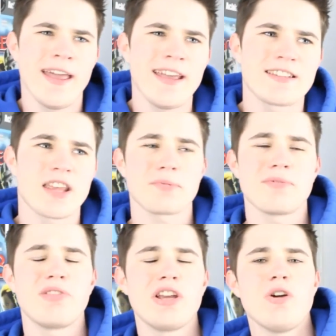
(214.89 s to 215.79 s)
Except
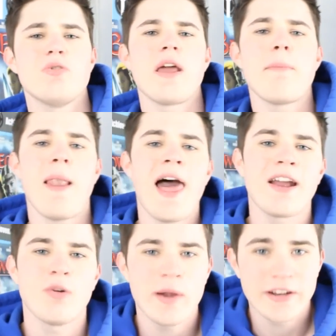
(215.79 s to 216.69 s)
something called a
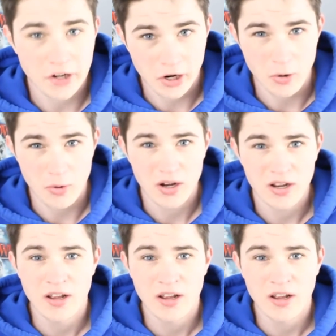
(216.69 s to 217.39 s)
black widow.